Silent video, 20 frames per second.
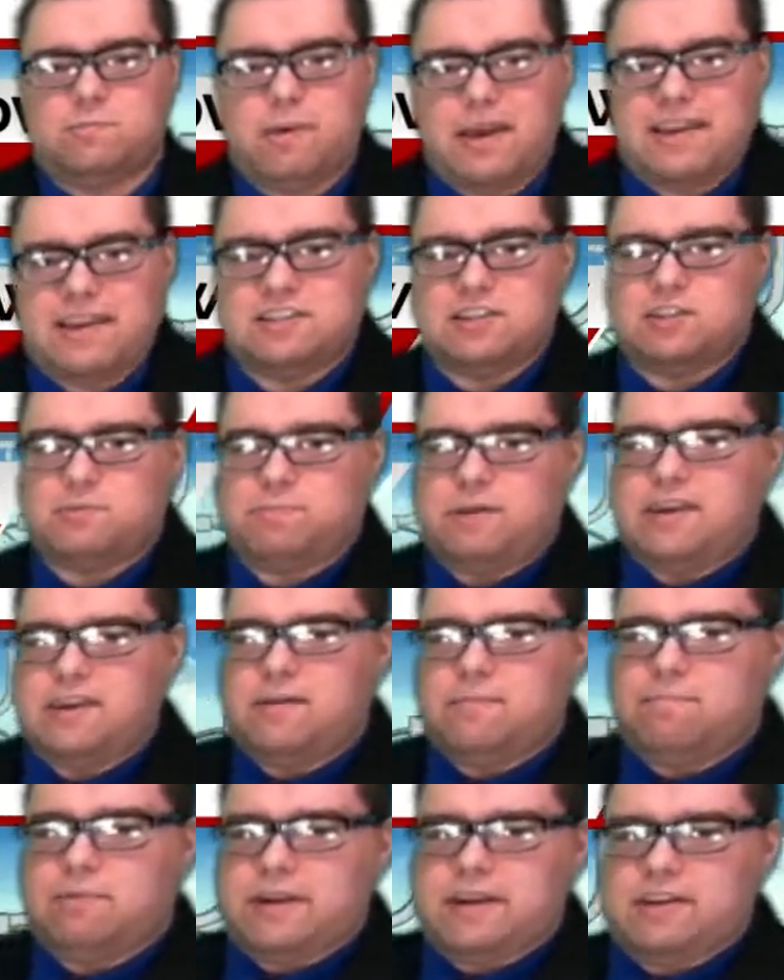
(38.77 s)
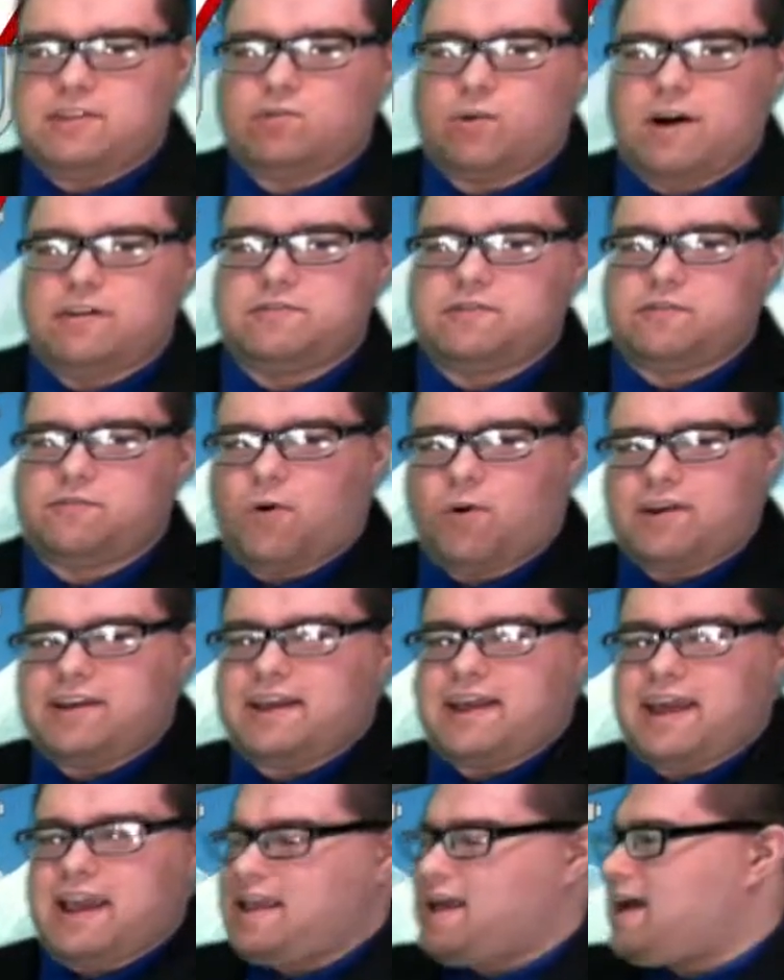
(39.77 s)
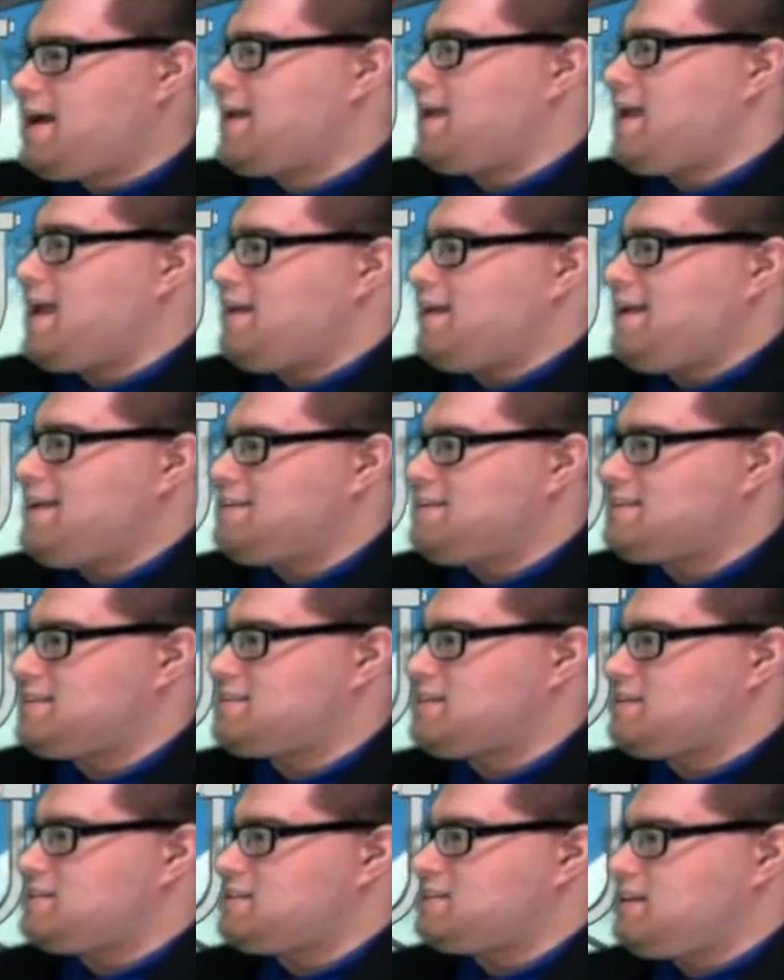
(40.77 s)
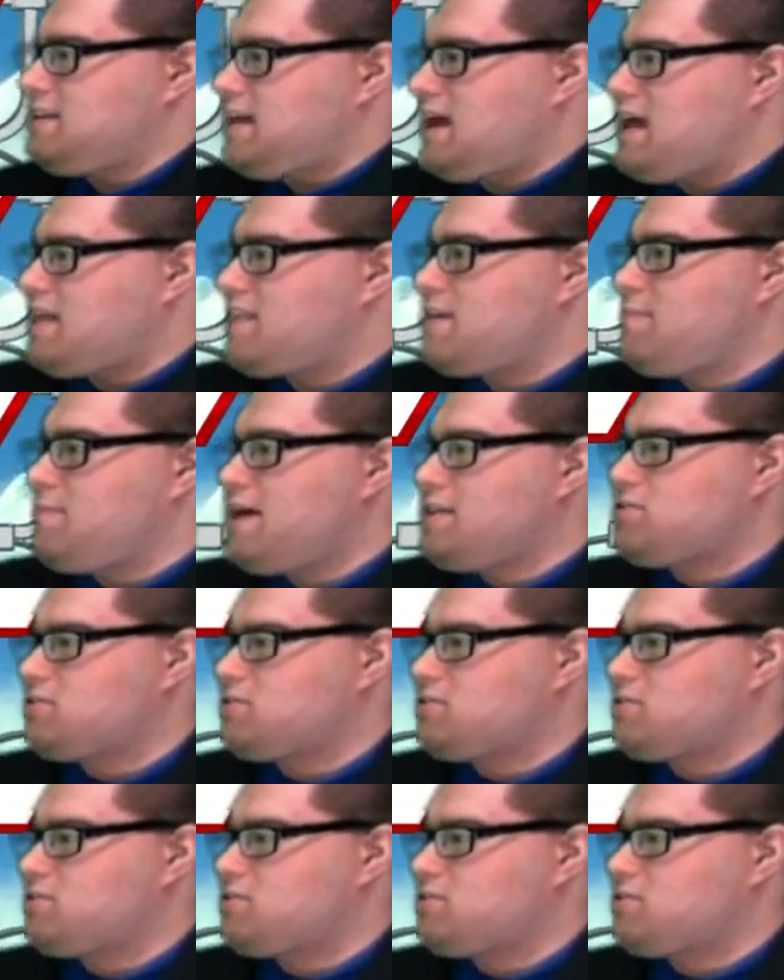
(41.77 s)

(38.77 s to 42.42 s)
Basis, Peak and Peak 12 to 48, Cocaine 8 to 16, Hollymont